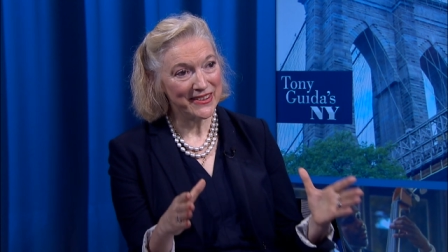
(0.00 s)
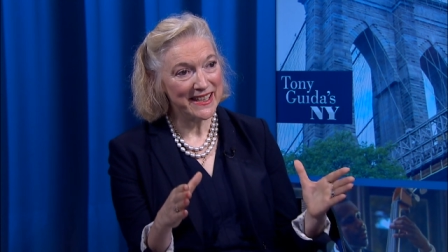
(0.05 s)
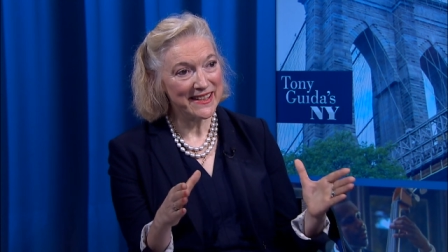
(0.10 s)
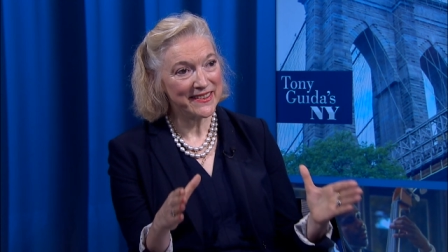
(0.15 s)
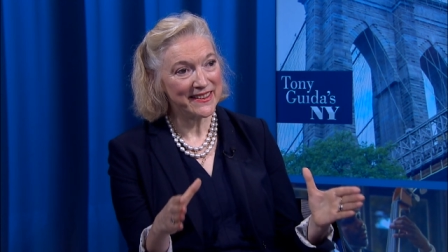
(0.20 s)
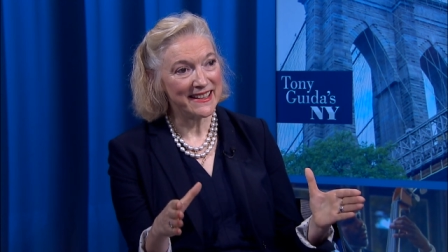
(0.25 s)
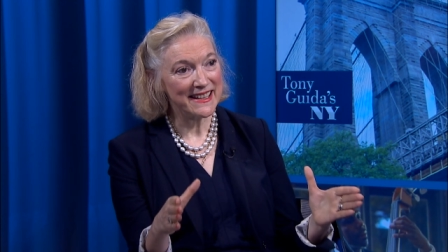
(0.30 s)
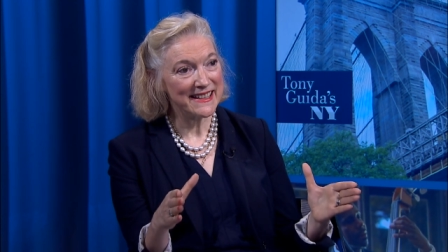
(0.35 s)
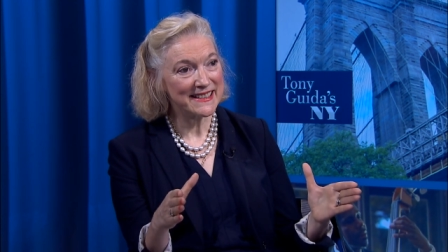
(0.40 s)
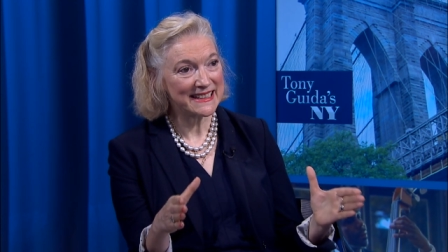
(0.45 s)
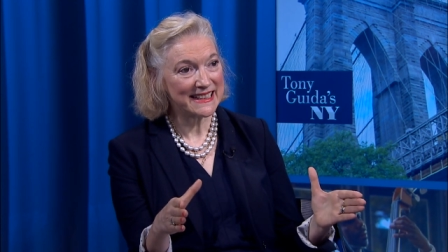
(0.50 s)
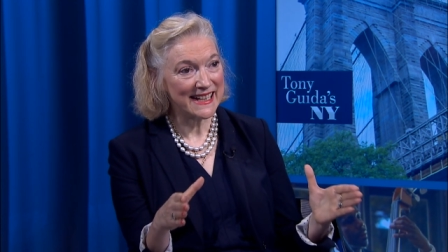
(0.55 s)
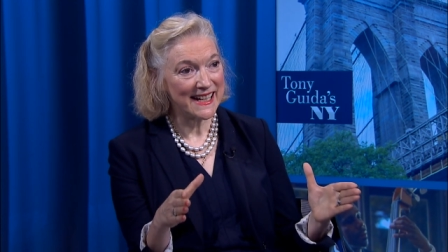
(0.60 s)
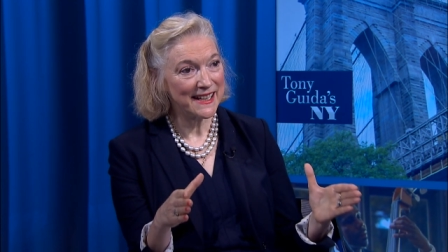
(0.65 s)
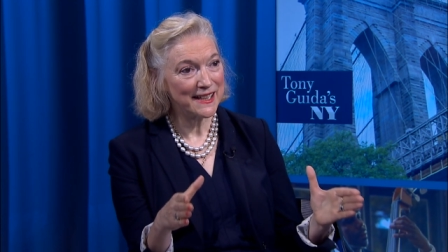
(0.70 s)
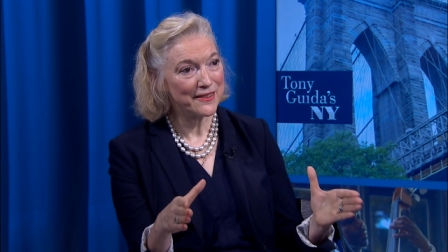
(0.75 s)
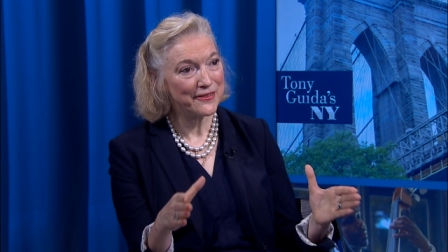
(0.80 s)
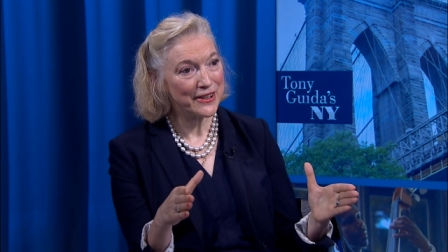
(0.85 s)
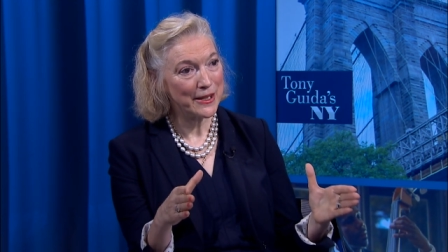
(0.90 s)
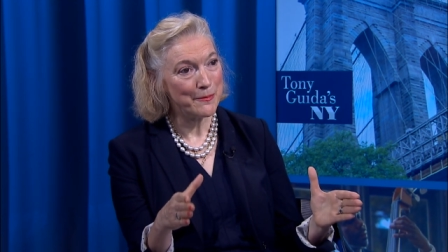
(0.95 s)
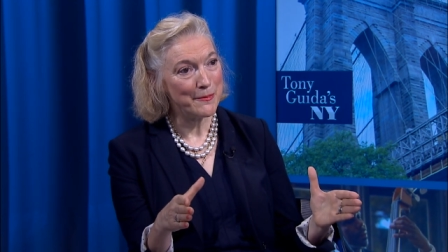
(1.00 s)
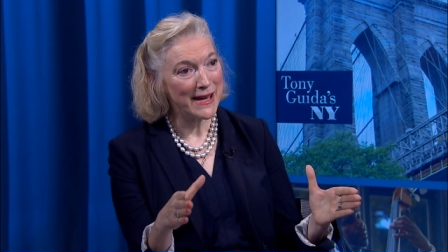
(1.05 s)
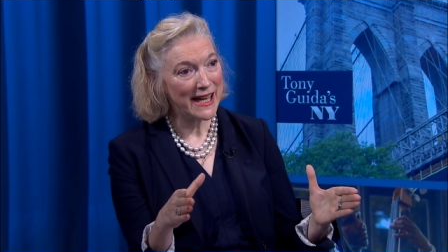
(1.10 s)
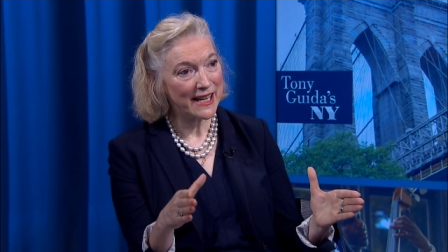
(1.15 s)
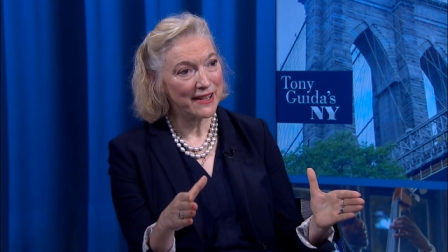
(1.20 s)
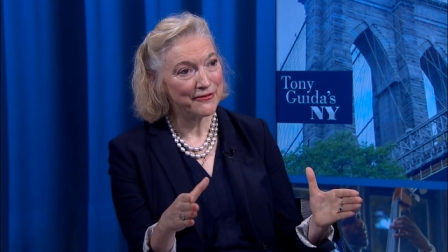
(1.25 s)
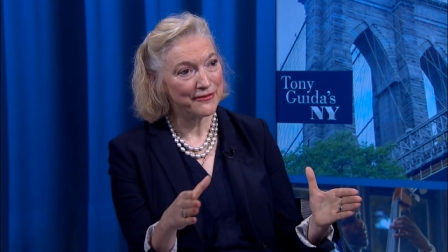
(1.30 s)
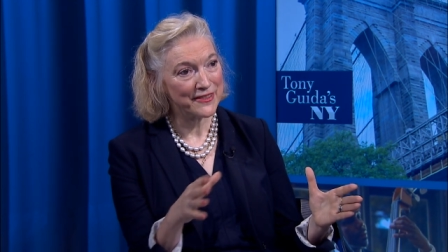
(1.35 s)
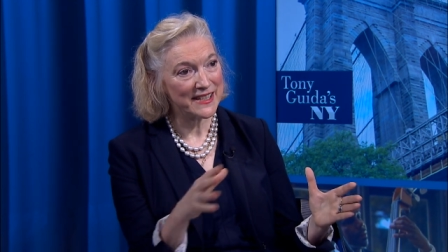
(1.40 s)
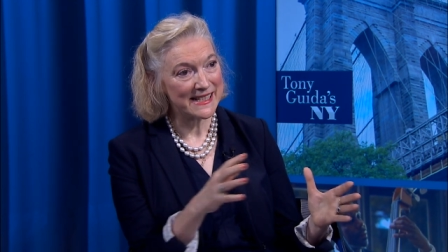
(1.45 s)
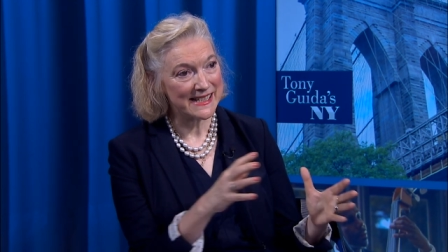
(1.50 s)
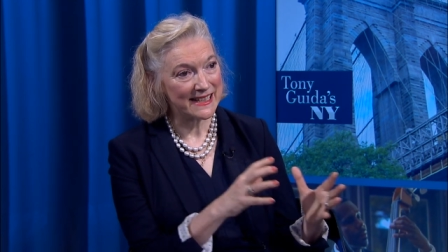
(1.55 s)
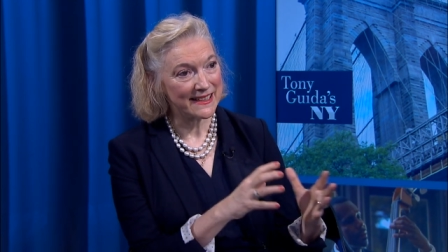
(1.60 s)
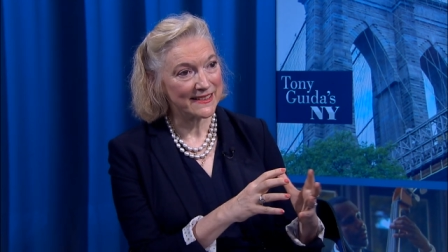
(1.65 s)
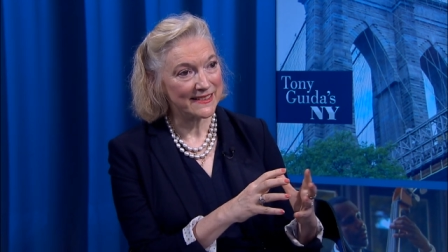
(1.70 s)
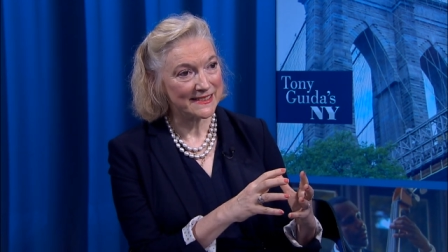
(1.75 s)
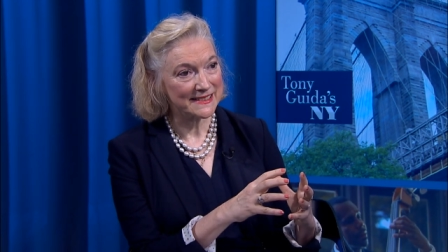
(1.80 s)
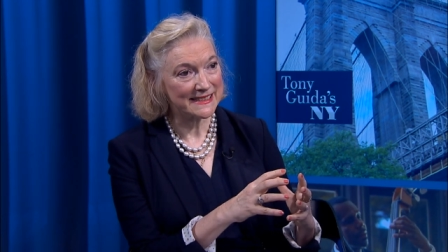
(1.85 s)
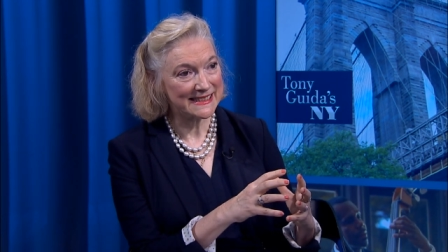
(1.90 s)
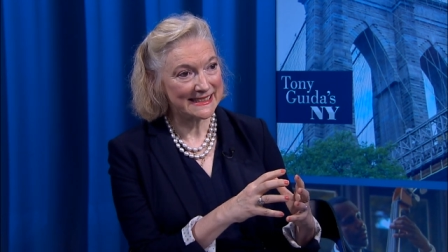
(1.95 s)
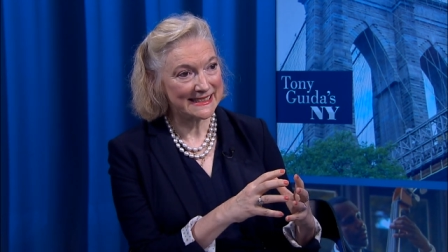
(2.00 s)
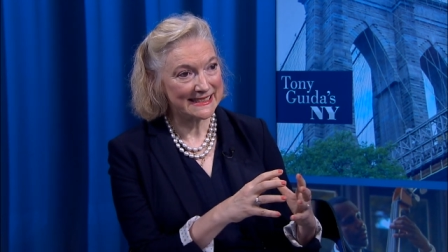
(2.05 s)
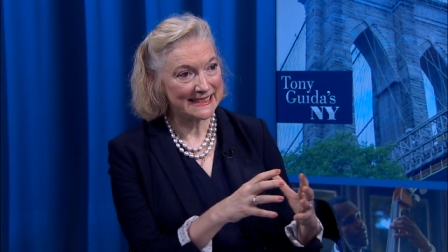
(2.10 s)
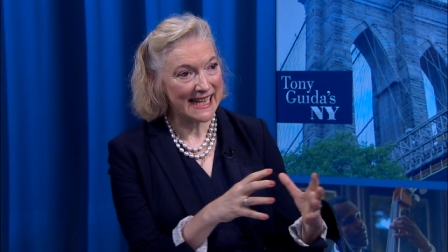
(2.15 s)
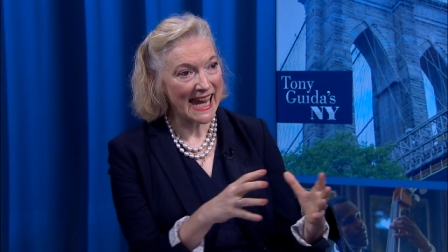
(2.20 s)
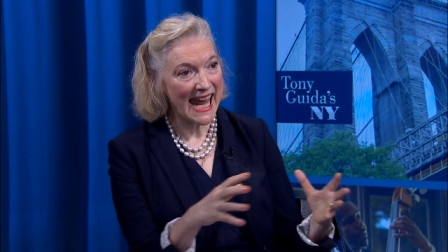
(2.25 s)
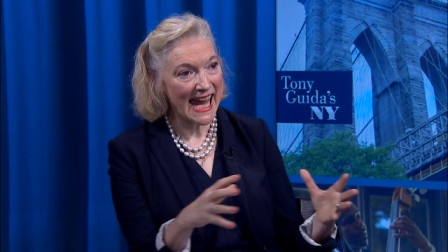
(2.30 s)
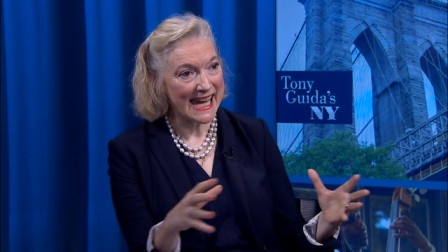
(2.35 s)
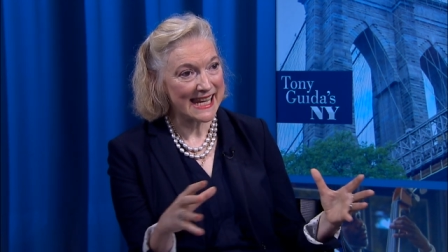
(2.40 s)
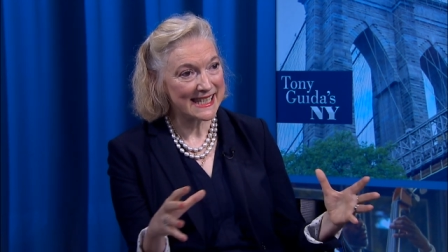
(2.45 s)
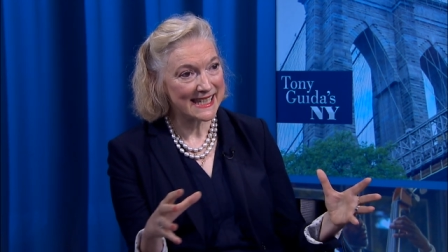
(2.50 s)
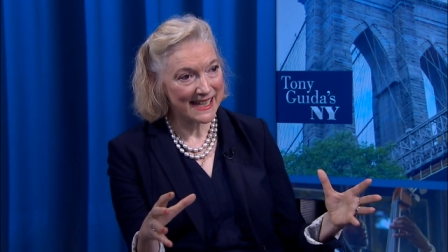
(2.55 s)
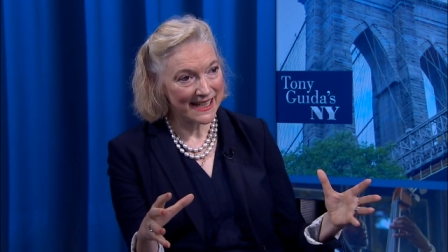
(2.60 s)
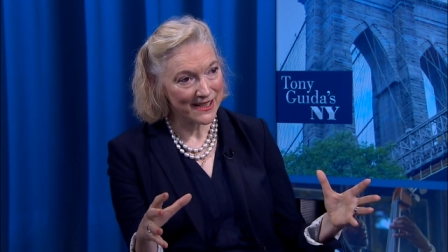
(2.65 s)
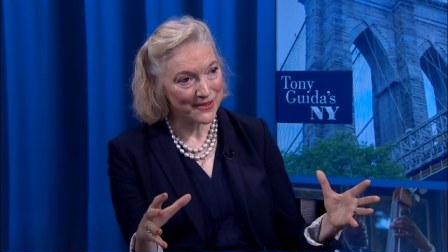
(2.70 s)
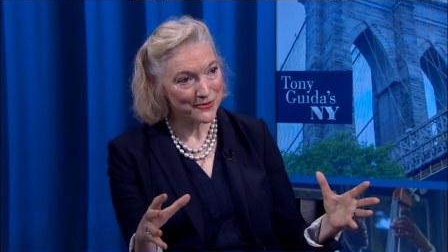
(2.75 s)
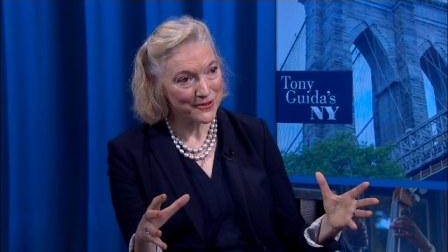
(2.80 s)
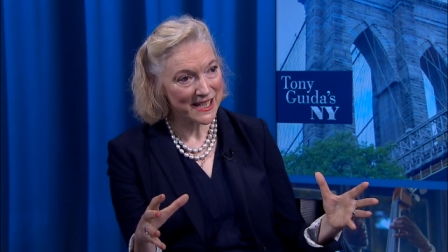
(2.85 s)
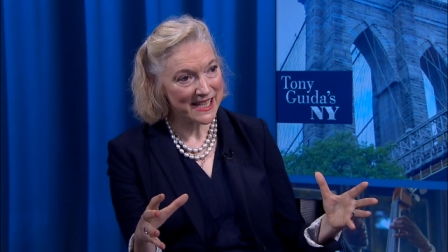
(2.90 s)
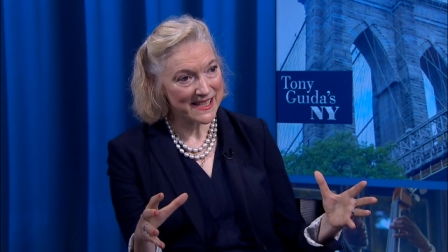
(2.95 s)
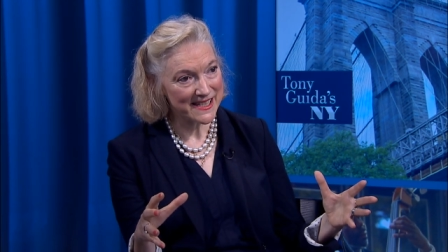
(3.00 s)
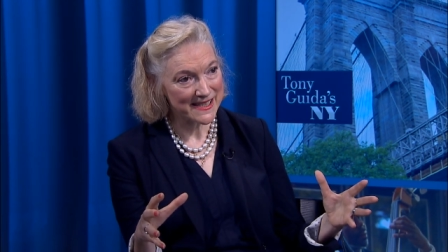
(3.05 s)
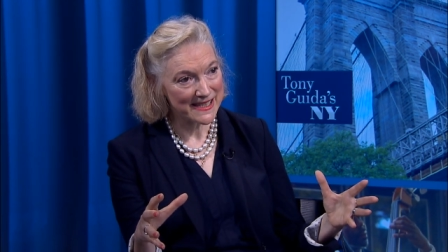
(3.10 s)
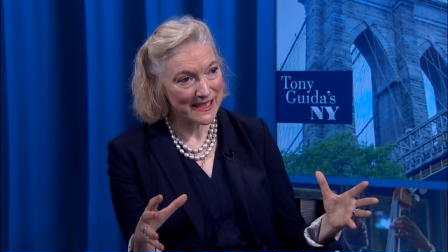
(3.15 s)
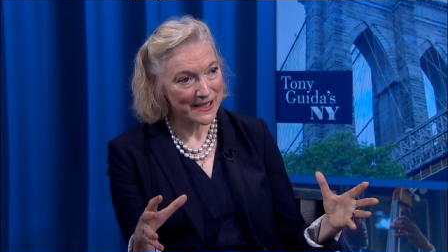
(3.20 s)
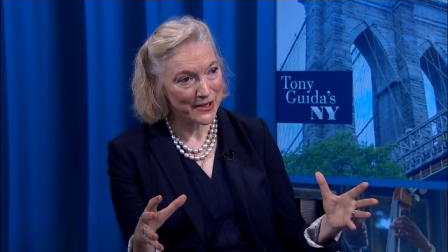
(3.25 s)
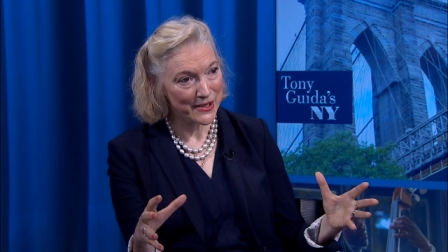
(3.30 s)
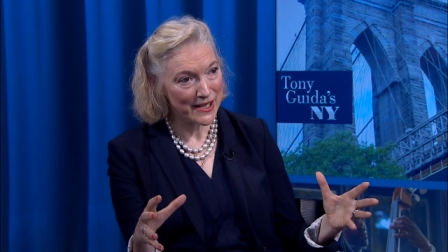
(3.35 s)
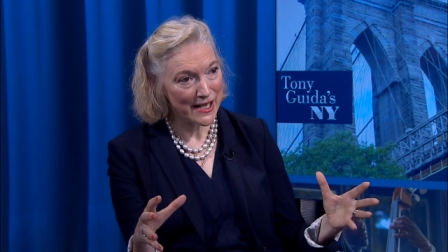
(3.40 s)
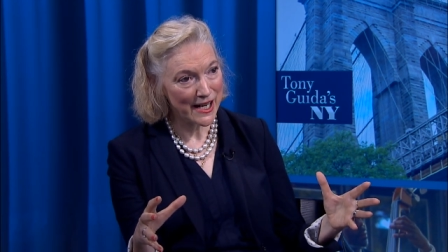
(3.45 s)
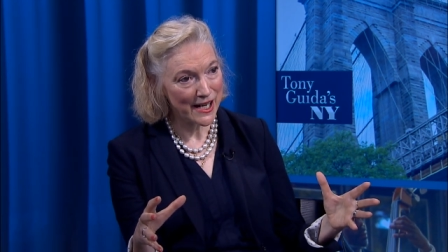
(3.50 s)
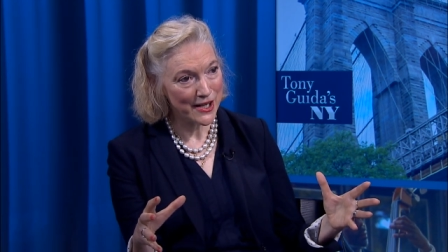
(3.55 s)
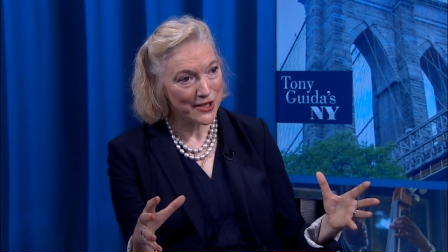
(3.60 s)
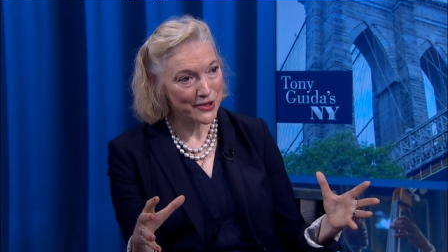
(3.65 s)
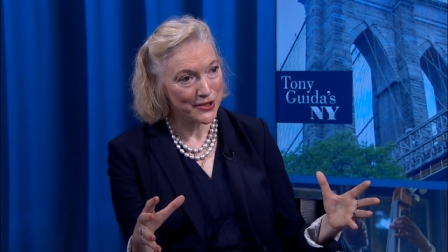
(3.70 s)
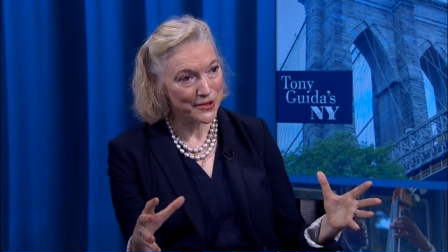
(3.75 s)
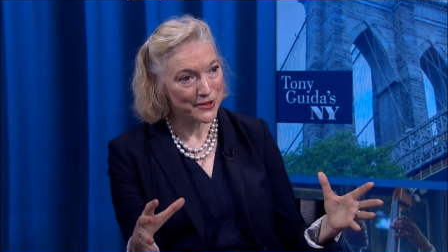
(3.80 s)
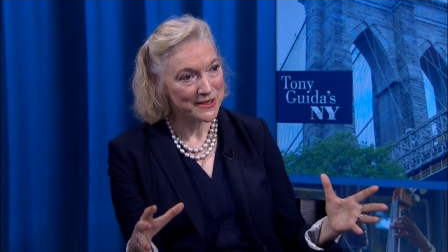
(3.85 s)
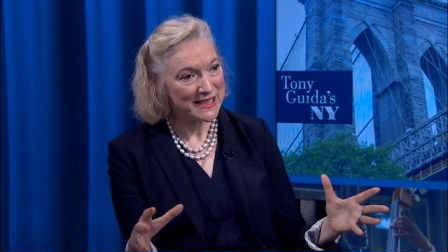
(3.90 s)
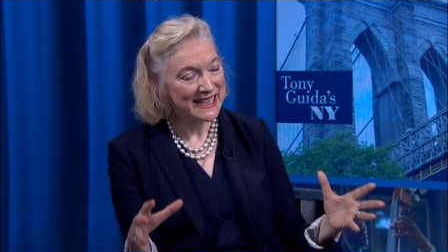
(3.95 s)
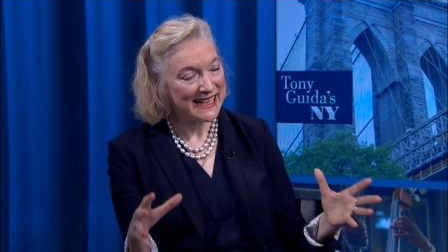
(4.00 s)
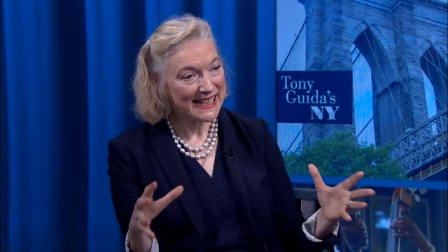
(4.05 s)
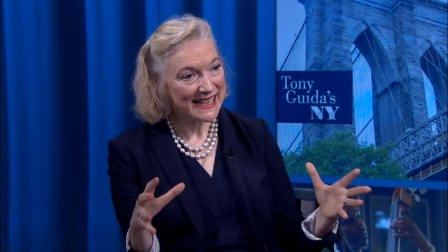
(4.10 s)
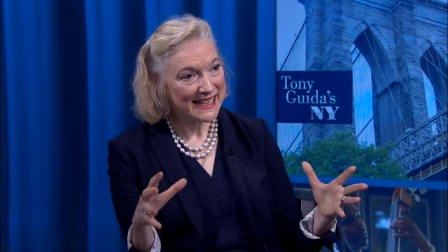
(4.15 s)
This is kind of the metaphysical state in which Leonardo